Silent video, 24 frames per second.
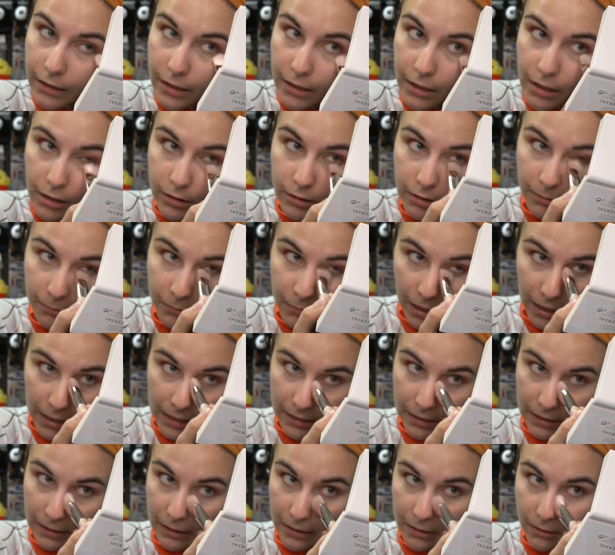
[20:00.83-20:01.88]
this. I'm
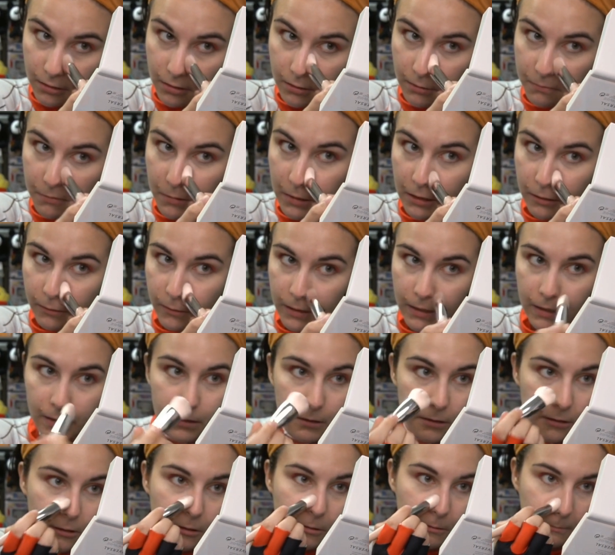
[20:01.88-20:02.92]
liking this. I'm
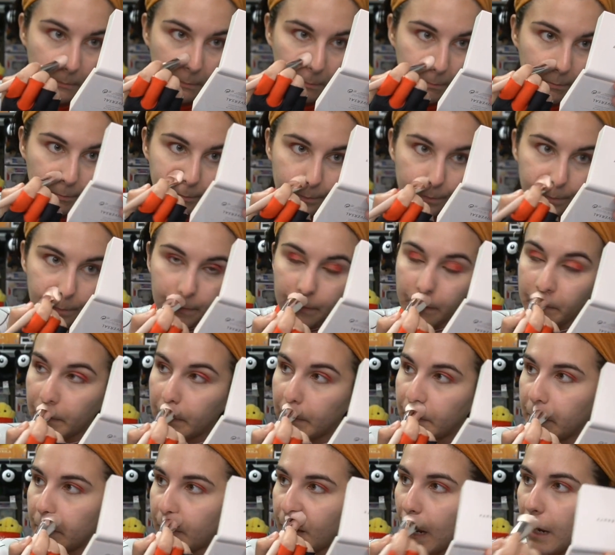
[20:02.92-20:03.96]
curious.
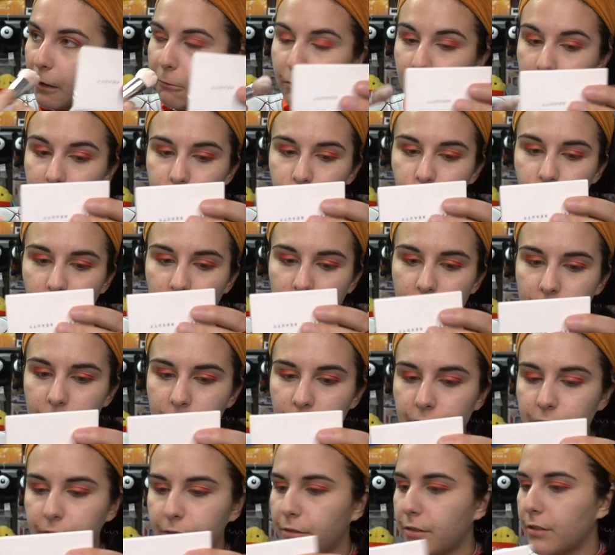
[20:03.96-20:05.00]
I will try and
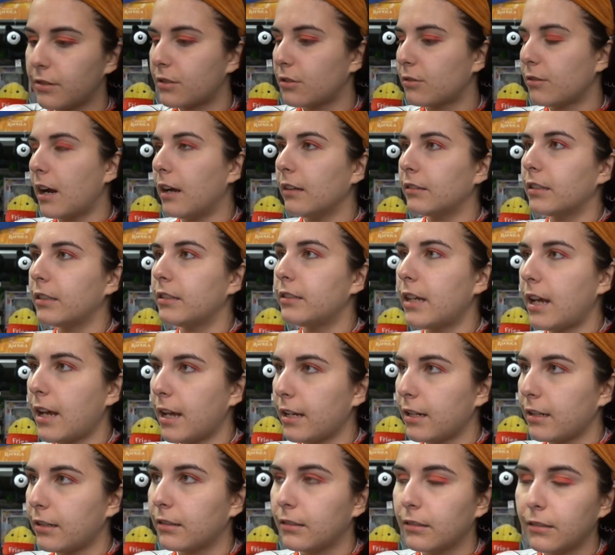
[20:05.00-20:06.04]
use this throughout the
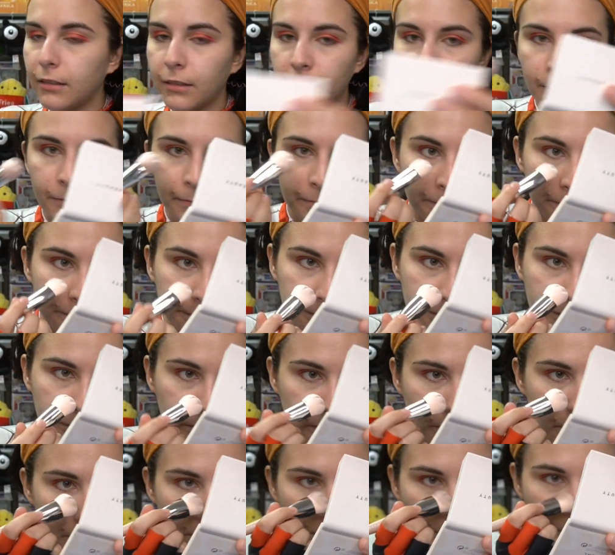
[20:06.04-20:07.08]
day.
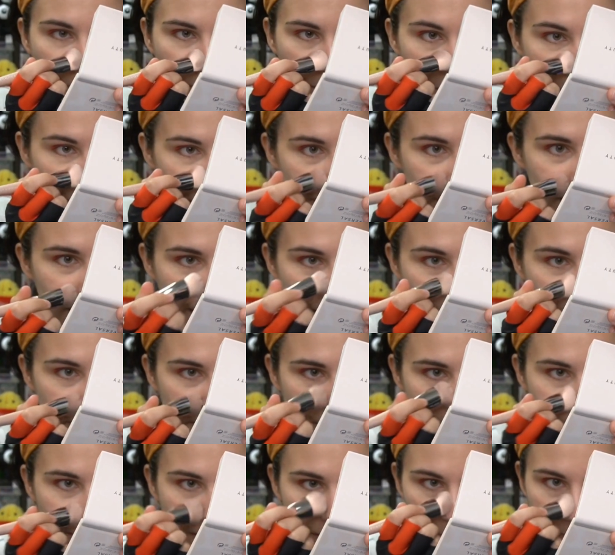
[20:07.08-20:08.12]
Because I
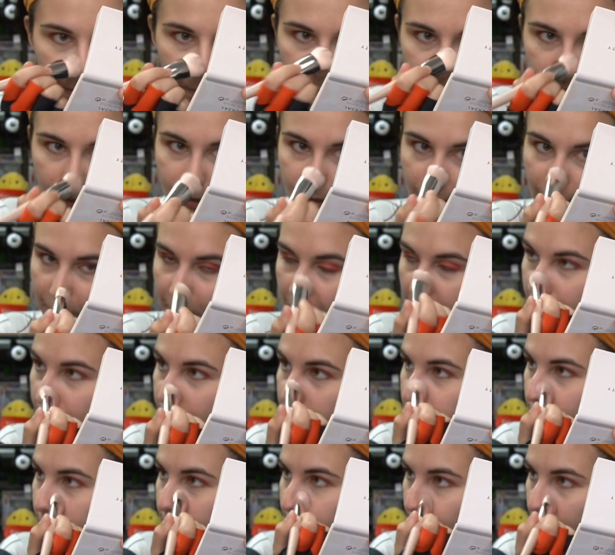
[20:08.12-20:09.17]
always see people online with
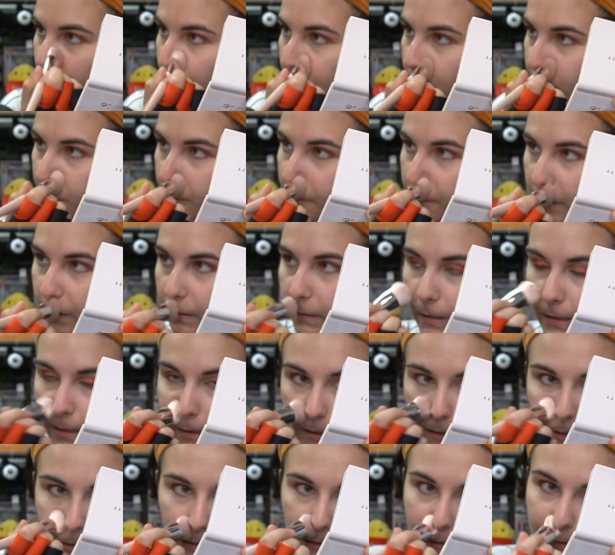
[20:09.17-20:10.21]
good results for the
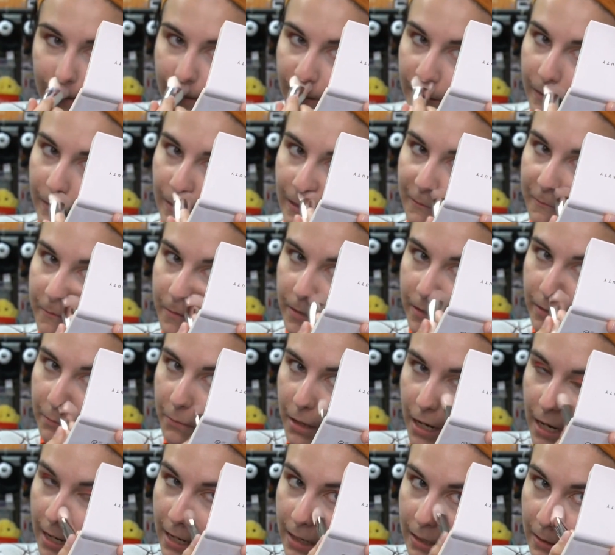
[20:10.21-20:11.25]
uh,
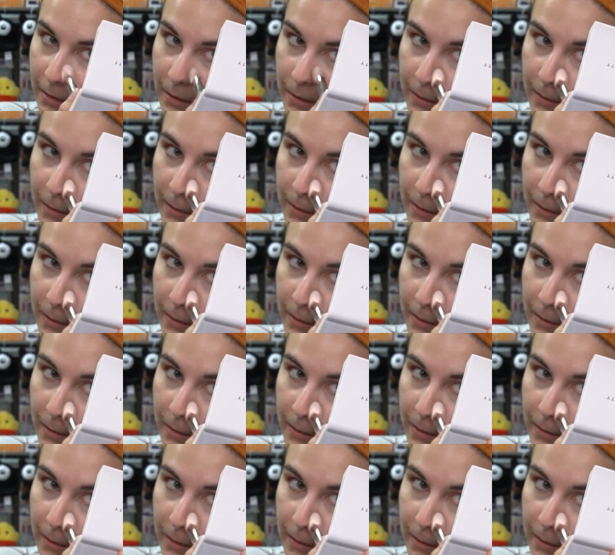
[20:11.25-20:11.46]
Invisimatte.